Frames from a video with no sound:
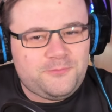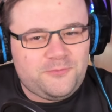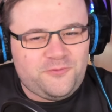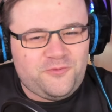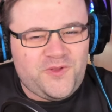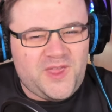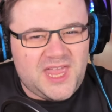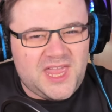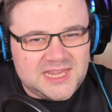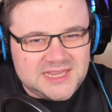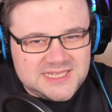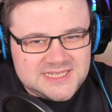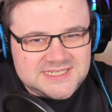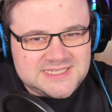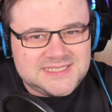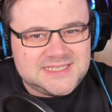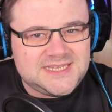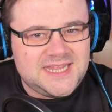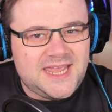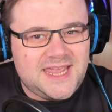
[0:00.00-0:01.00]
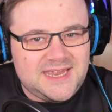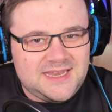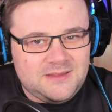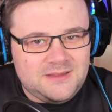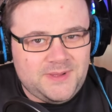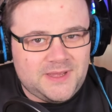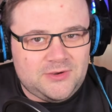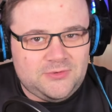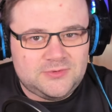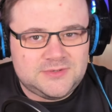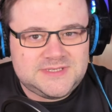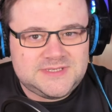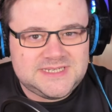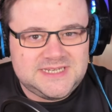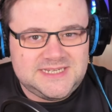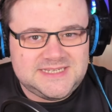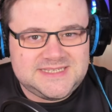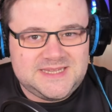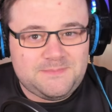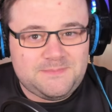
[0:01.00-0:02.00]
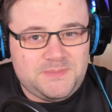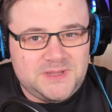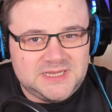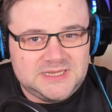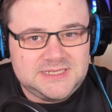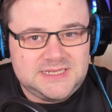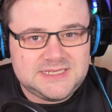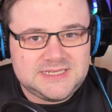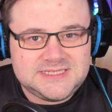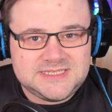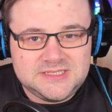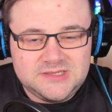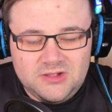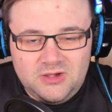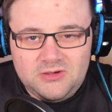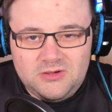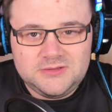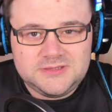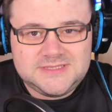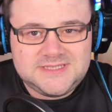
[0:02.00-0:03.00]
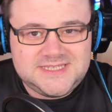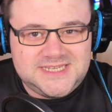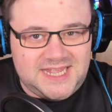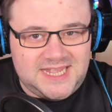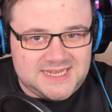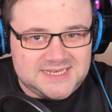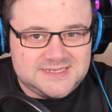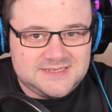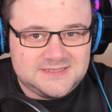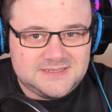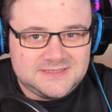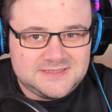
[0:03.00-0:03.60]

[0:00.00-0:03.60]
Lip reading: fairly certain about is that Billy is not dead.